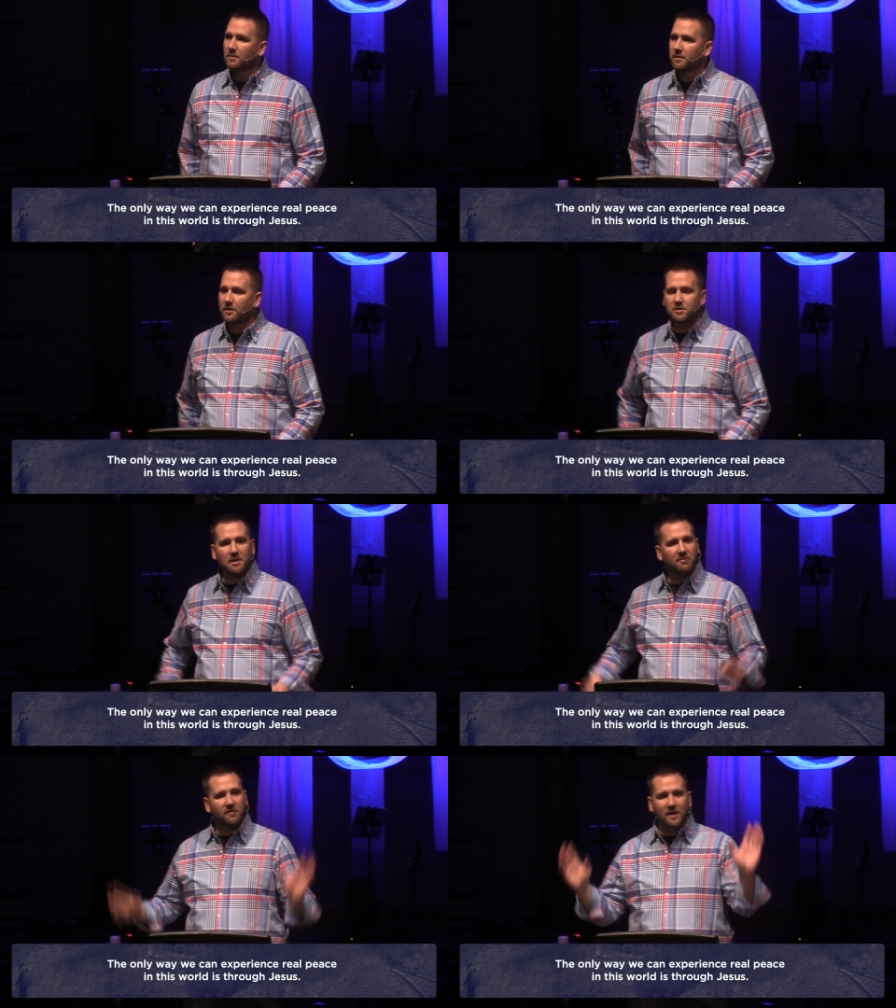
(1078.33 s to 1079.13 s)
There's
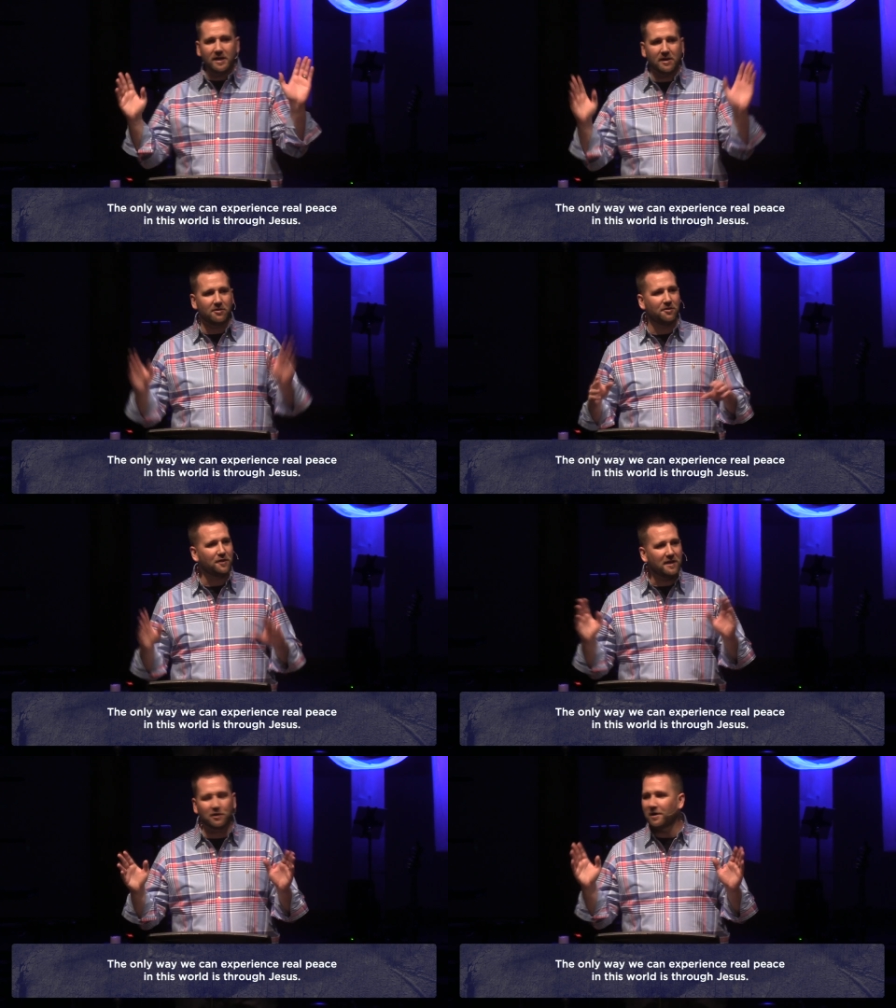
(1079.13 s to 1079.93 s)
some of you in here that
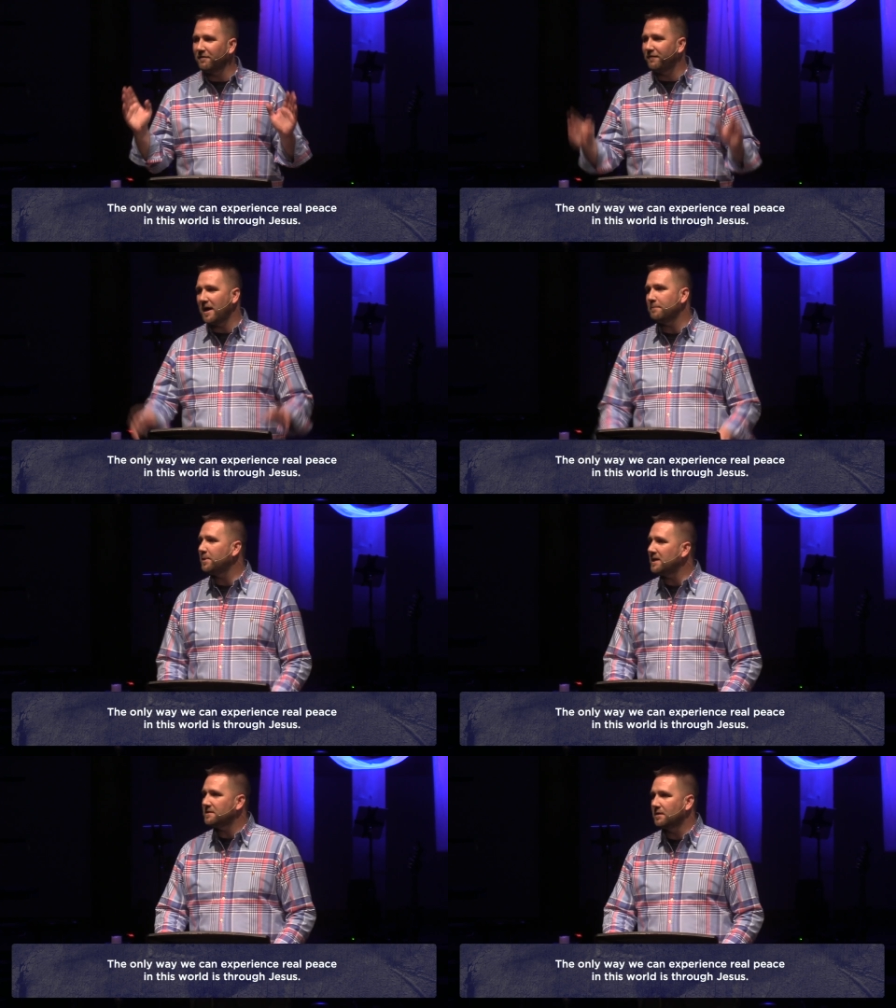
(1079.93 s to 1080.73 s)
think you're going to find
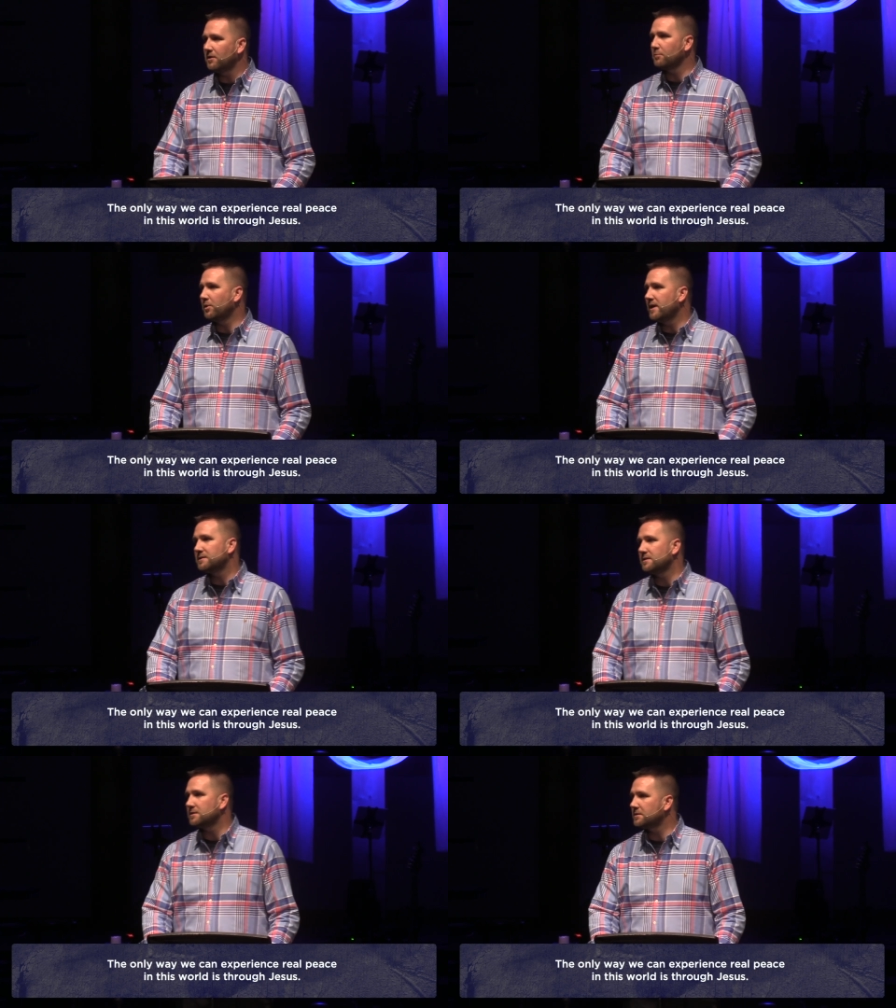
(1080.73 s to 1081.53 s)
peace in other
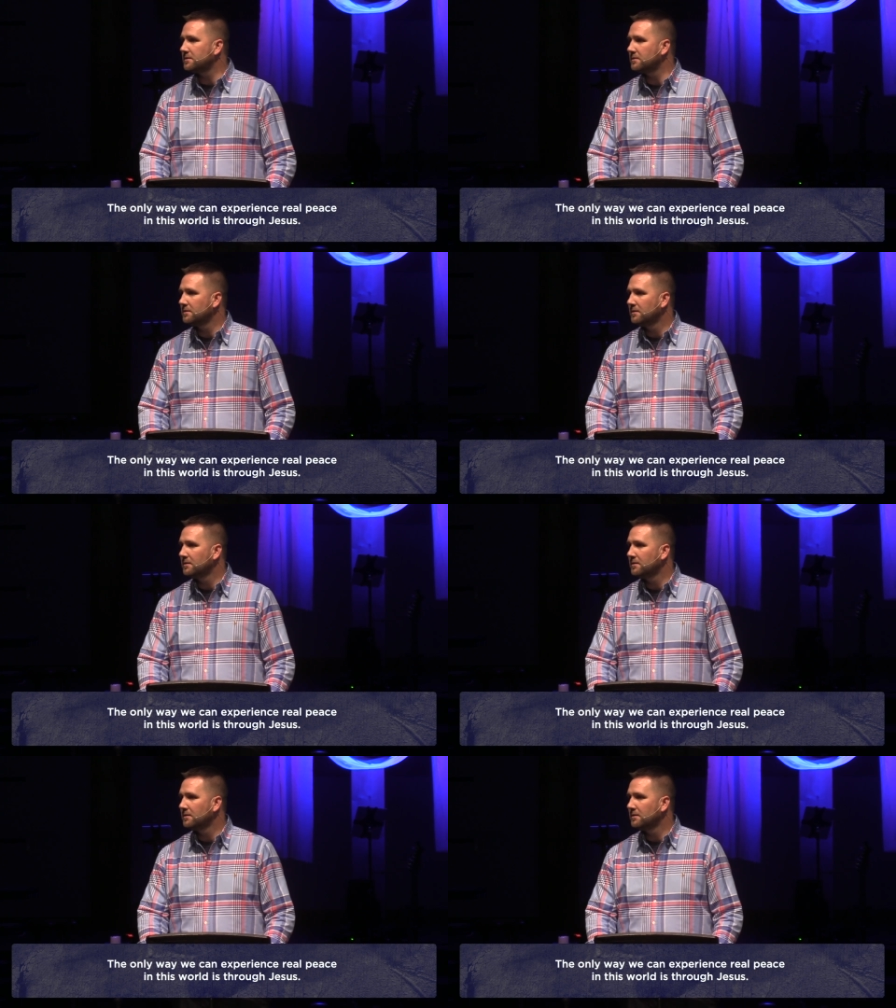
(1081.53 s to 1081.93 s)
places.